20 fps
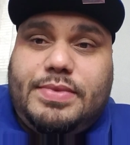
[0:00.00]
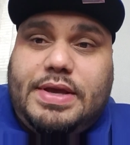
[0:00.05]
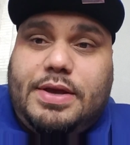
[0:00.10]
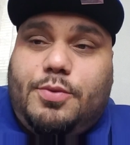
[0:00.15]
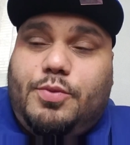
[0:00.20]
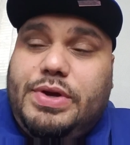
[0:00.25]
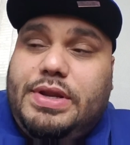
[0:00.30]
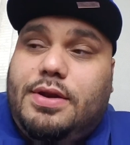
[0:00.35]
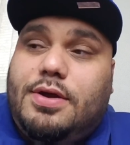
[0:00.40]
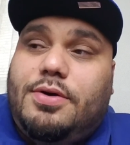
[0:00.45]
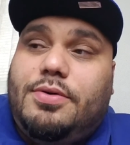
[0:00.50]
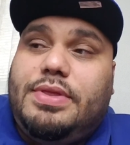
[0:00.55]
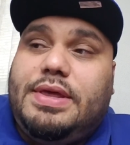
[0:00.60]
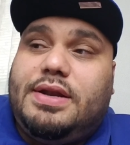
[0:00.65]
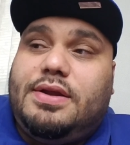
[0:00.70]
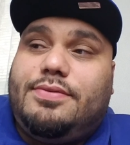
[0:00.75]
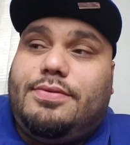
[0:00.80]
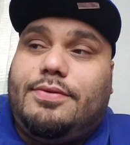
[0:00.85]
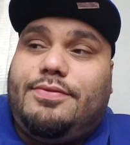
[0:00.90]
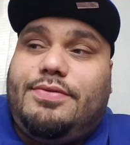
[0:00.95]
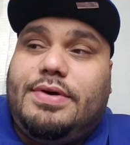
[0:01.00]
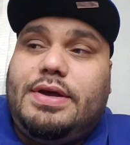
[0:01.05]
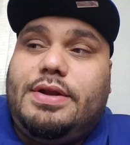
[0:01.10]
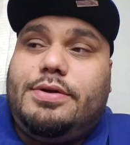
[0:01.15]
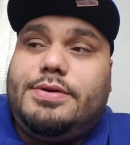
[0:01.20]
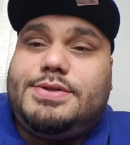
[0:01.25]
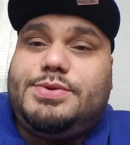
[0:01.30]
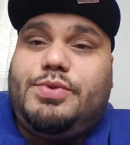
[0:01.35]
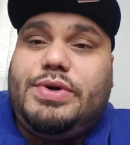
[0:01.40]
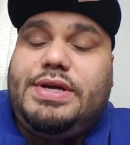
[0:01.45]
And we know that if a
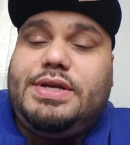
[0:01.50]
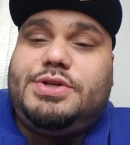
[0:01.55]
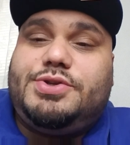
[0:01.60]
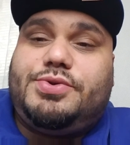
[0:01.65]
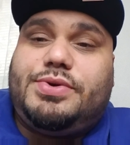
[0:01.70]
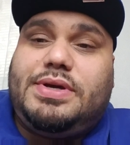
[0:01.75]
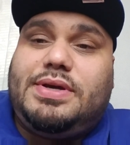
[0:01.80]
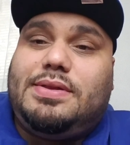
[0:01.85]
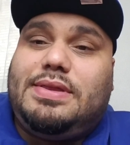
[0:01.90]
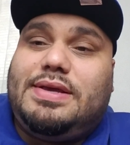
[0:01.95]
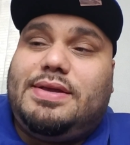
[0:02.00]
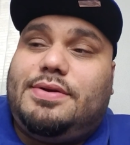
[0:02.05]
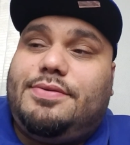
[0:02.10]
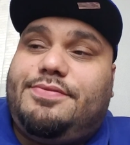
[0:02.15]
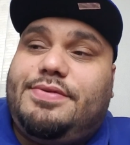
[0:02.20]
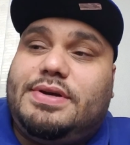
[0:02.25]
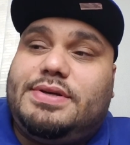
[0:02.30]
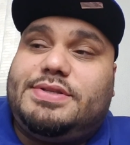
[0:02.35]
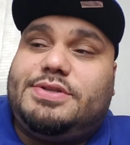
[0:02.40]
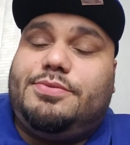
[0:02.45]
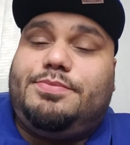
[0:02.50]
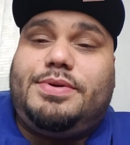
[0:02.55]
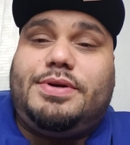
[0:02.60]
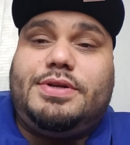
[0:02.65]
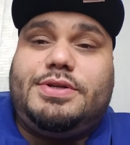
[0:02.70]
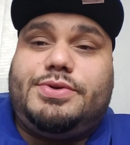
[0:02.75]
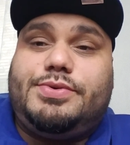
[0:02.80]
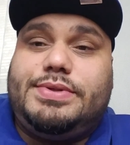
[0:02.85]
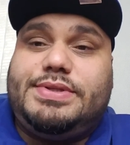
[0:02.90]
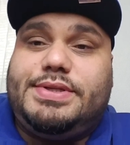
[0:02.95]
fighter is weight drained, that affects their
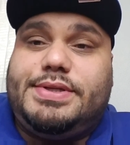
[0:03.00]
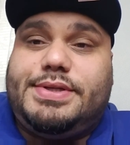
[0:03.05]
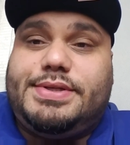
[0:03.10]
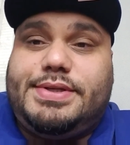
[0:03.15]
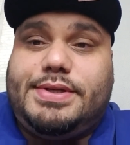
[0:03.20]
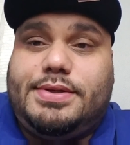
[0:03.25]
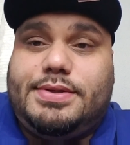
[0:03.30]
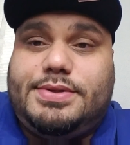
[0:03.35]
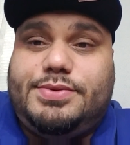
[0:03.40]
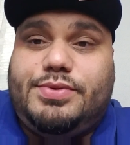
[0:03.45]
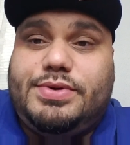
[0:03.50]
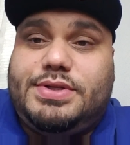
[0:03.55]
punch resistance,